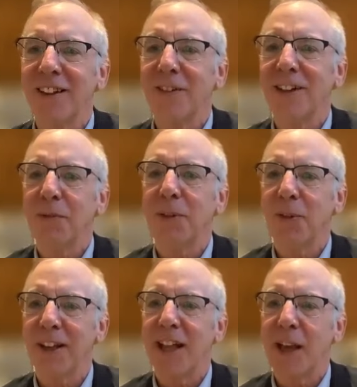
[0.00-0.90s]
And then when Lehman
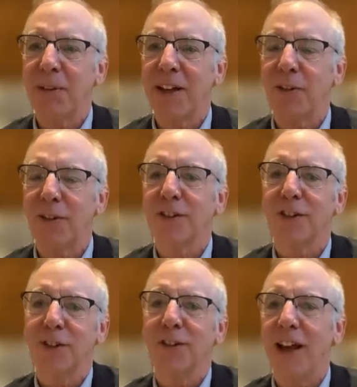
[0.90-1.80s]
weekend happened, everyone sort
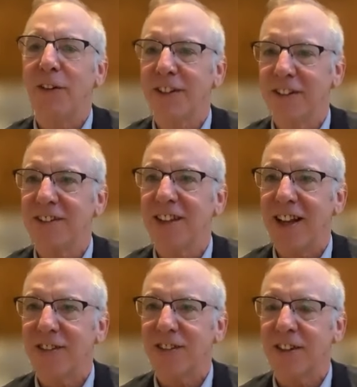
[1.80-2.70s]
of knew that was a
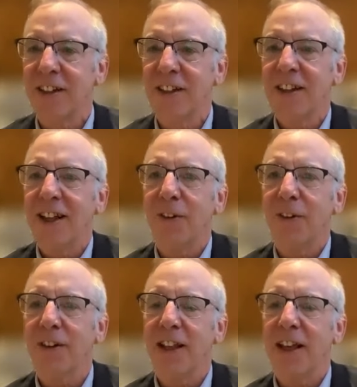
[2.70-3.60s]
disaster and we
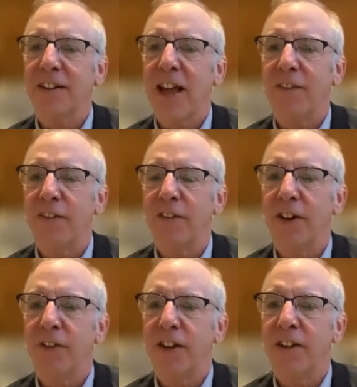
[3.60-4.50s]
were going to actually have a
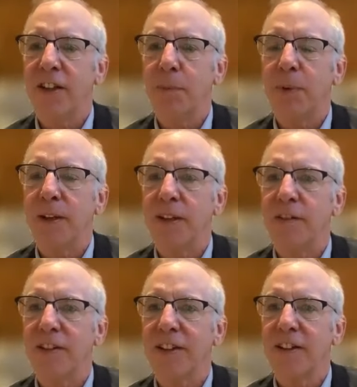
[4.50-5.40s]
very, very deep uh,
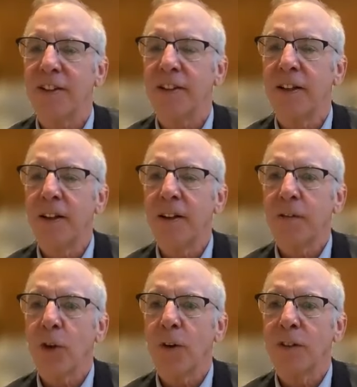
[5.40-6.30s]
recession.
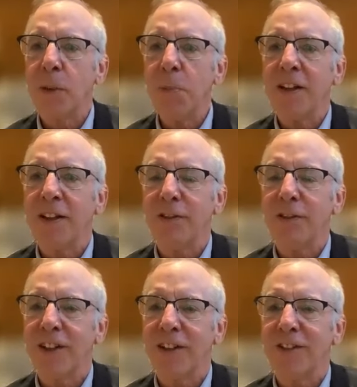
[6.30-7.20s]
So typically
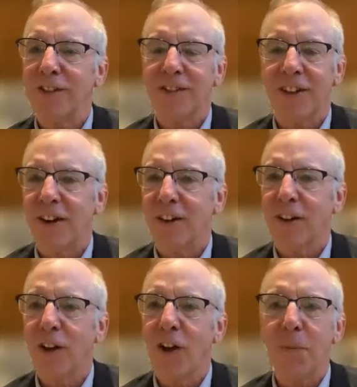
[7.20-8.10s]
recessions start
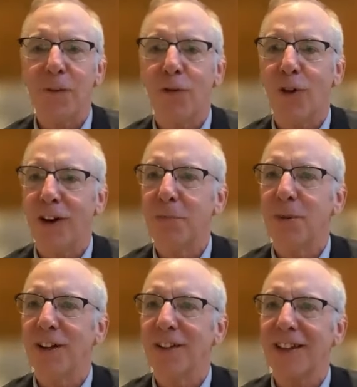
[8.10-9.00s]
long before
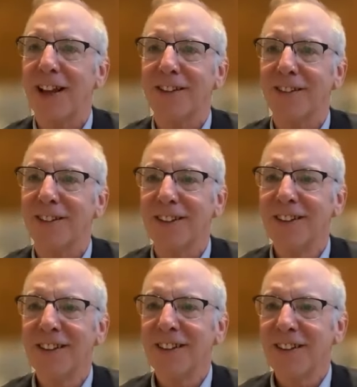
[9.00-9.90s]
anybody's actually
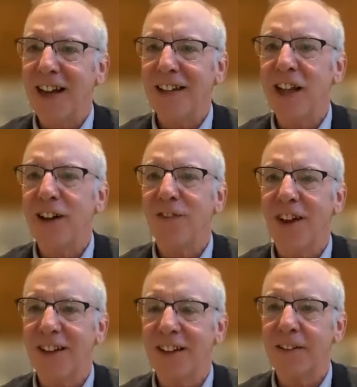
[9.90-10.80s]

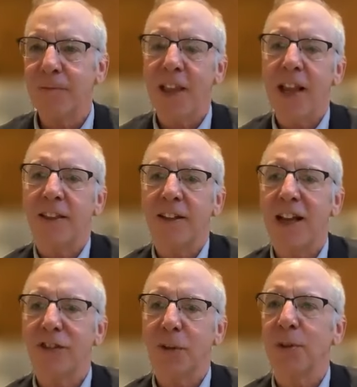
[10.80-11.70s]
identified it. And the
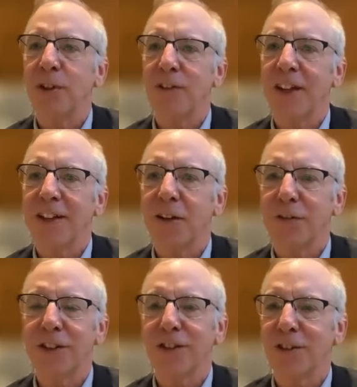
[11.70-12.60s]
National Bureau of Economic
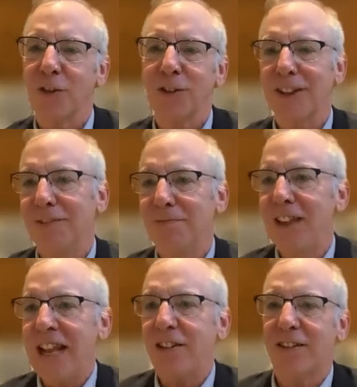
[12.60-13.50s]
Research only
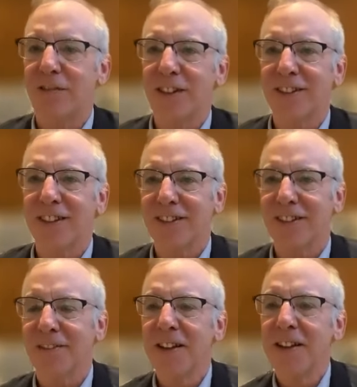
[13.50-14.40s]
dates the
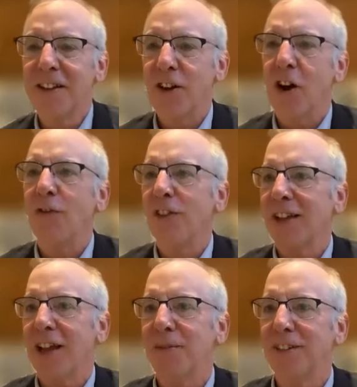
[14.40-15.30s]
recession, you know,
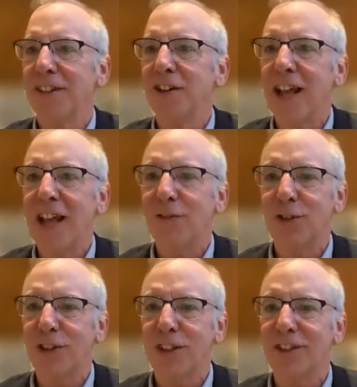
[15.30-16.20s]
oftentimes a year and a half,
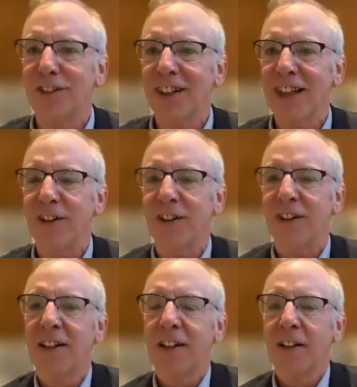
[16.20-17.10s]
two years later.
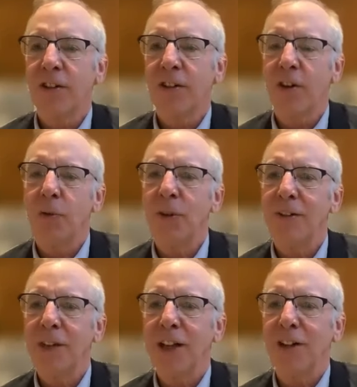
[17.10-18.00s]
So it
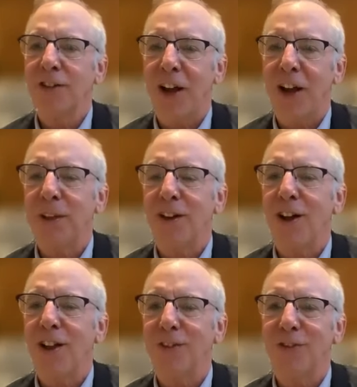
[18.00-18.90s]
wouldn't shock me at
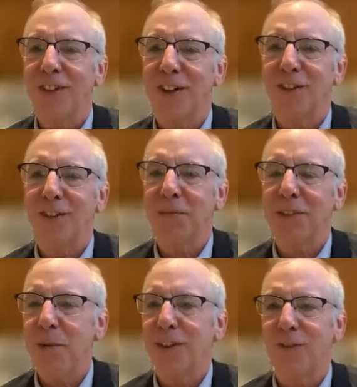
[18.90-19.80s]
all if, you know,
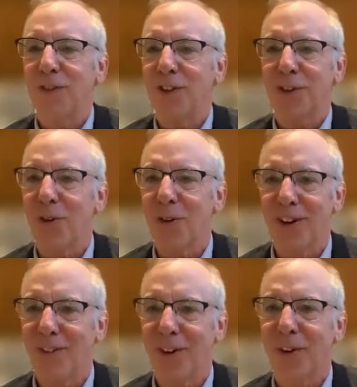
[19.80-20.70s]
sometime in the first
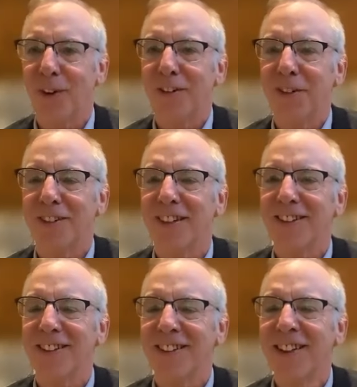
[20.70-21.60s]
quarter we were in
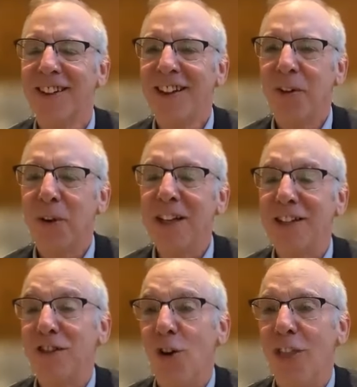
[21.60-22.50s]
recession. We
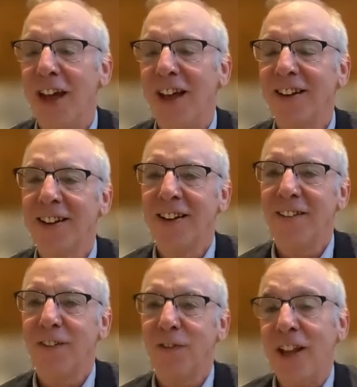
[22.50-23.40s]
didn't know that.
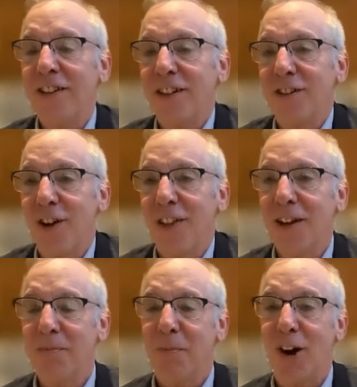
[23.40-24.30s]
Fed didn't know
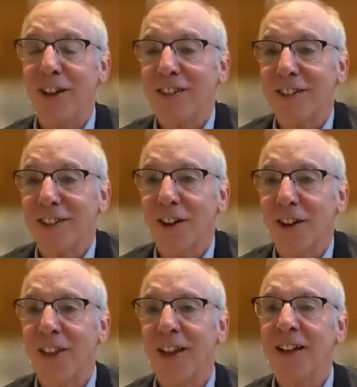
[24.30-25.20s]
that. Markets didn't
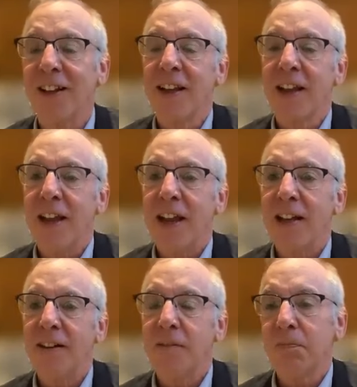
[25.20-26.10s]
know that.
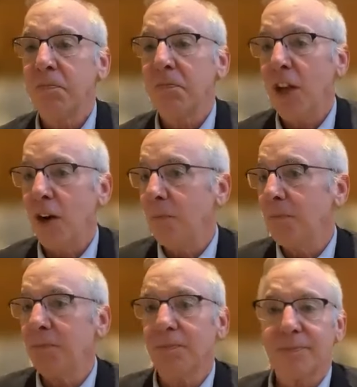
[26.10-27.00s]
And you know,
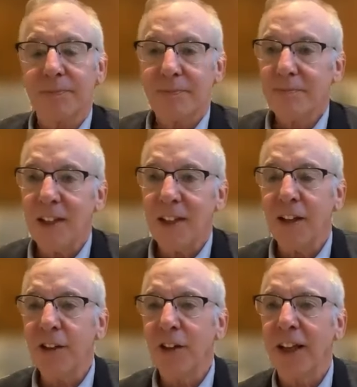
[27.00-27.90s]
a
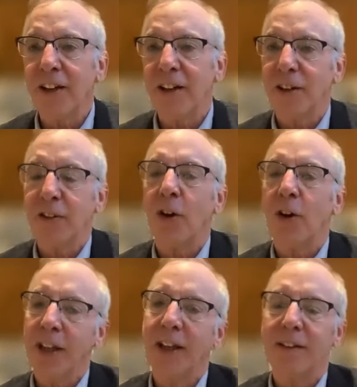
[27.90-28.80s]
year later, it's, oh
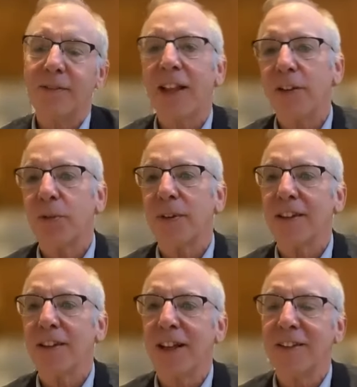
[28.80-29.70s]
yeah, that's when
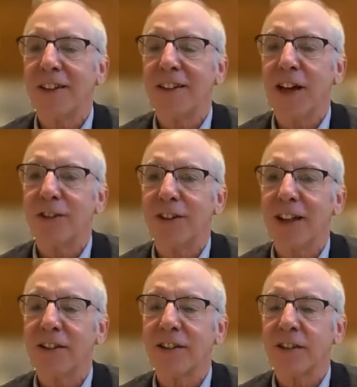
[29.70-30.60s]
the, the, the, downturn
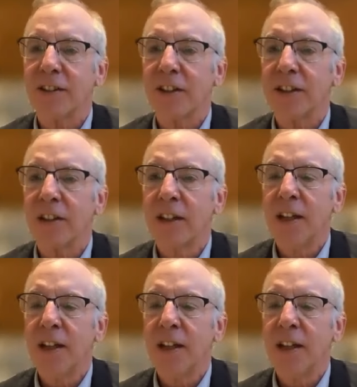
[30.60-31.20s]
actually started.